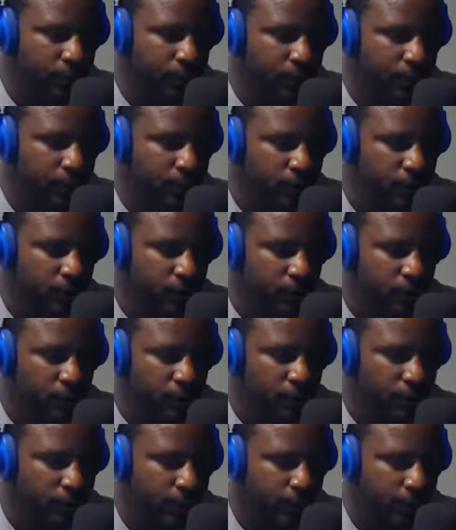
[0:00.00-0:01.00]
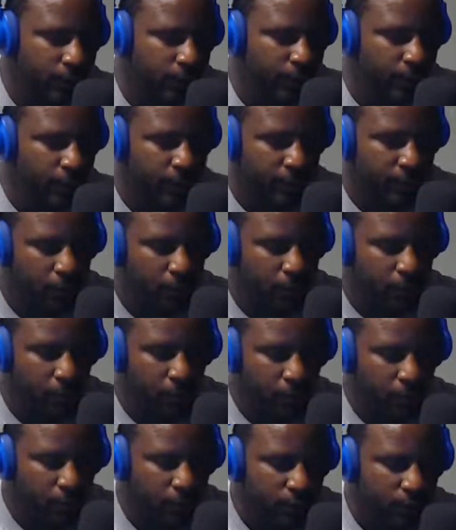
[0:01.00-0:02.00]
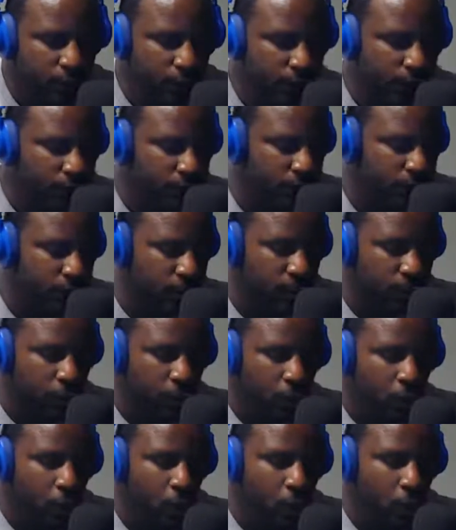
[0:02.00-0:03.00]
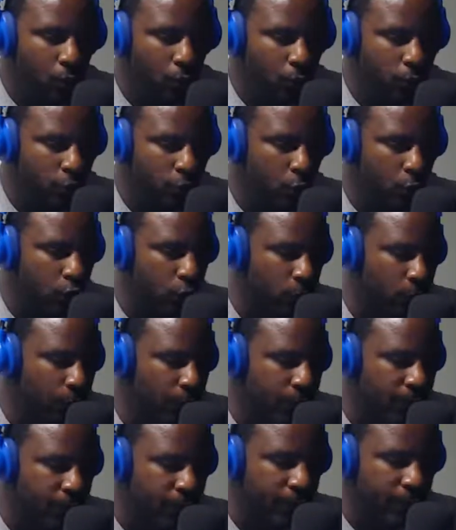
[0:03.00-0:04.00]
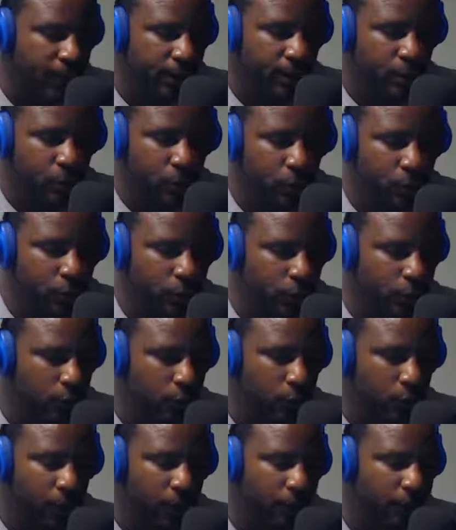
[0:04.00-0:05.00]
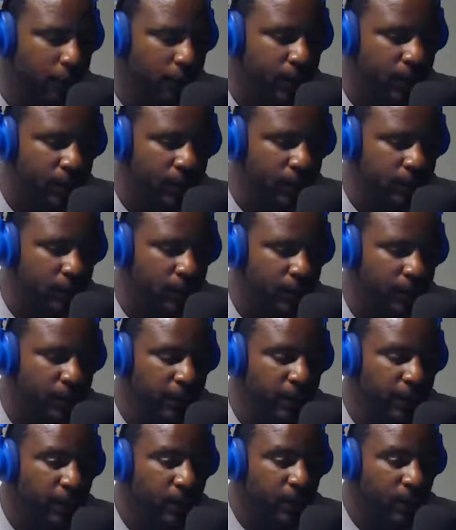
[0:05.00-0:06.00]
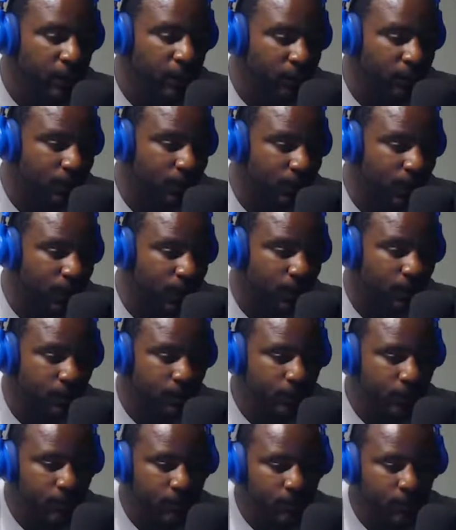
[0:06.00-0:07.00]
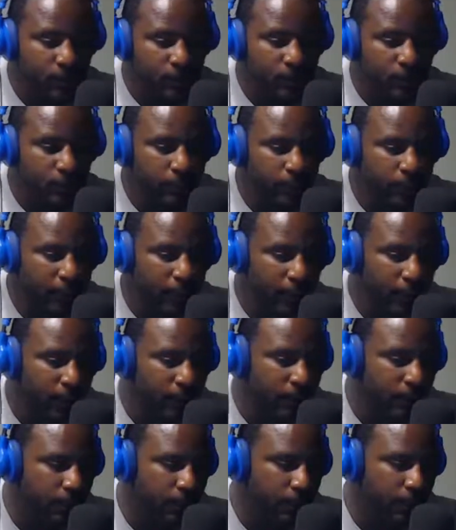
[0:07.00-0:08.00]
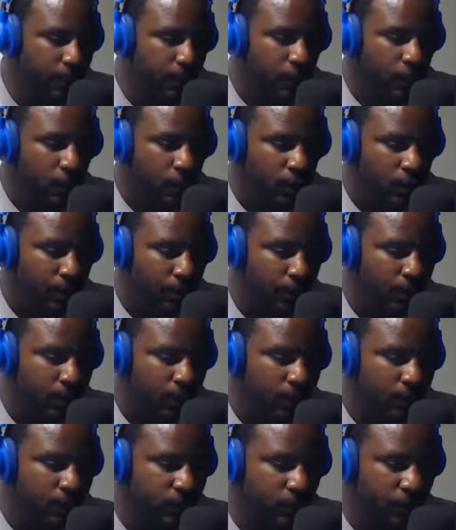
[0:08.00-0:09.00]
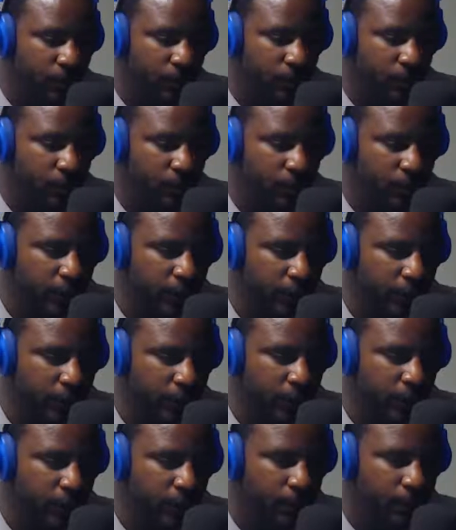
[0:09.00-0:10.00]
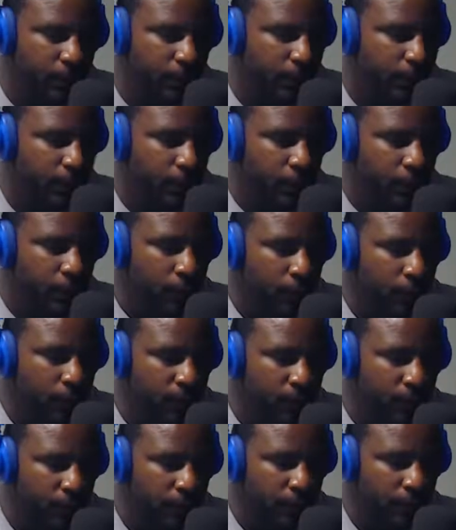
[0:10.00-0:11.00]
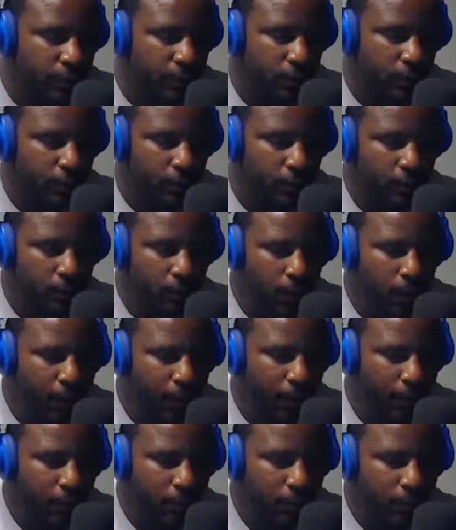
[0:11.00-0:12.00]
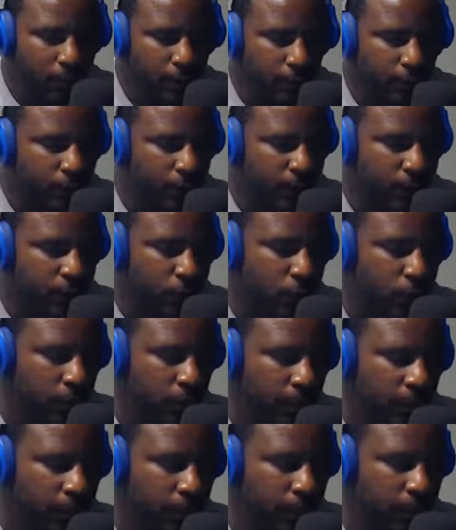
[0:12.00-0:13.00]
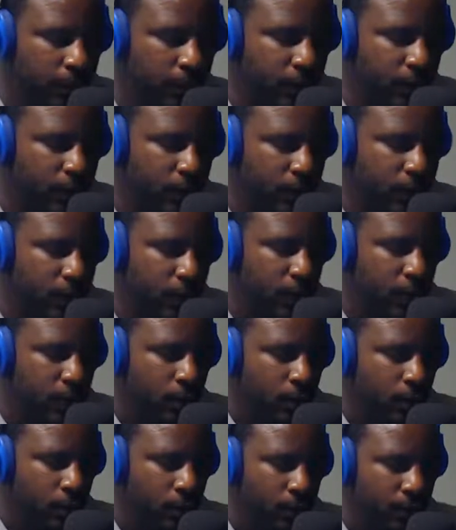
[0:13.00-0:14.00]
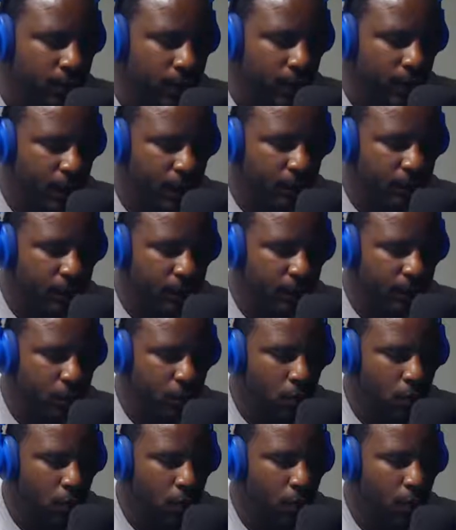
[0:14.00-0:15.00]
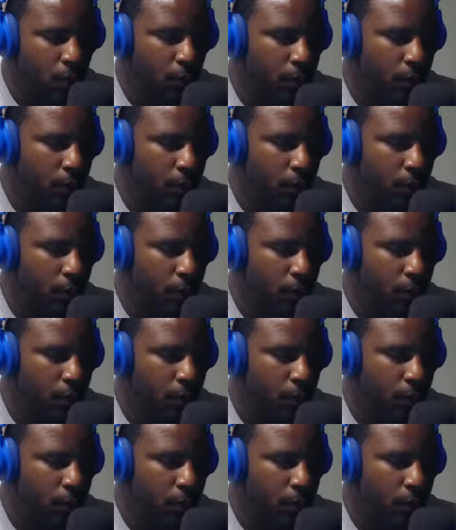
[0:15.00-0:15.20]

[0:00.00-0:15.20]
he was gonna do anything, or said he was gonna, or social media post, or whatever the case may be. Because a lot of the times it'd be they put the stuff up there, and then next thing you know, they go act on it, but it's too late because by the time it's caught,